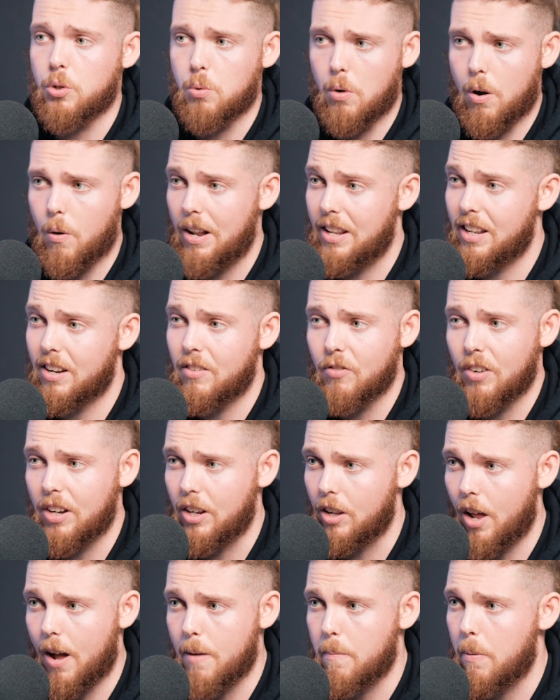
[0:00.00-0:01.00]
as well, I didn't
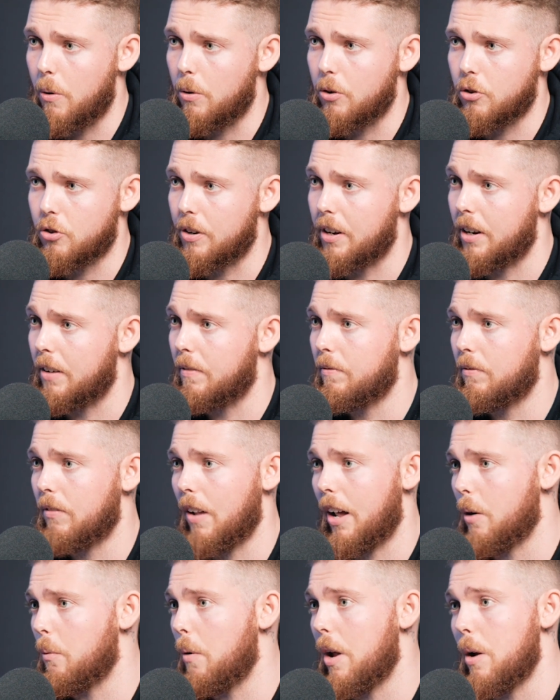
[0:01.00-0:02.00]
really like poetry.
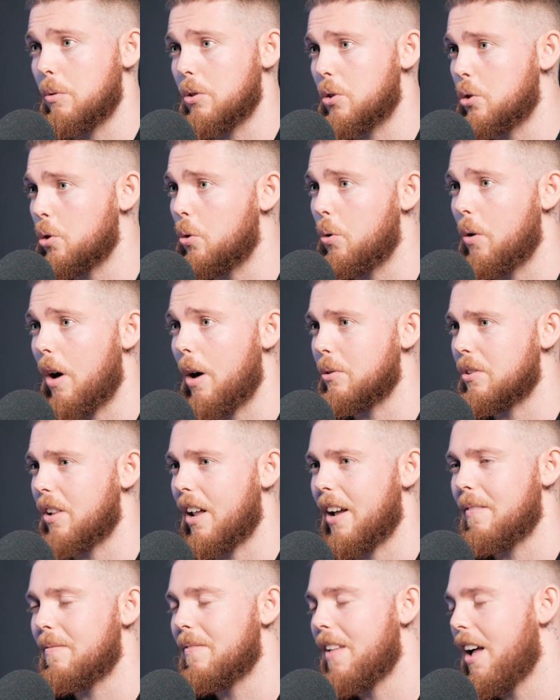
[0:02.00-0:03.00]
Like the way it was taught, I was
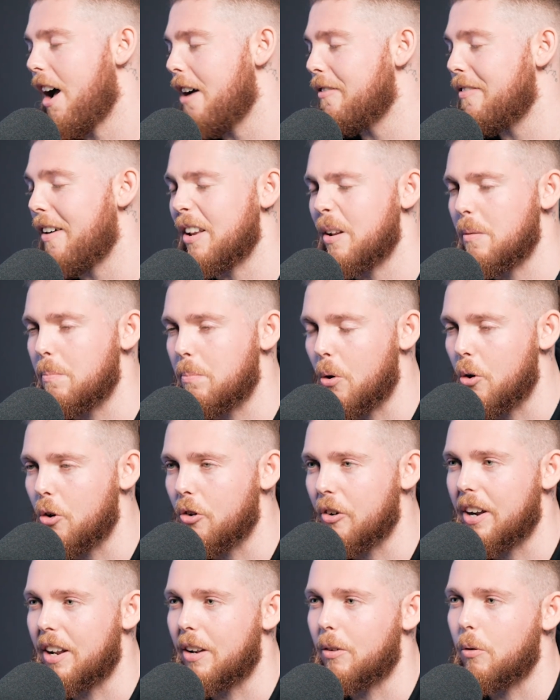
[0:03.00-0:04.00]
like, found it
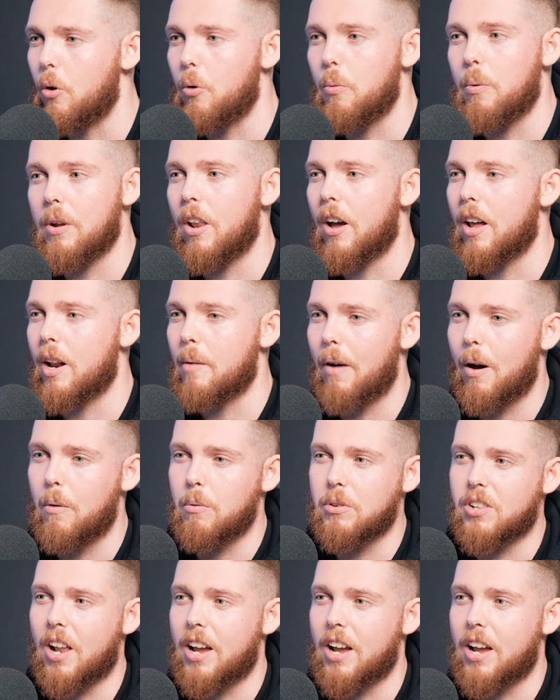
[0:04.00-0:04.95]
boring. All we learned about was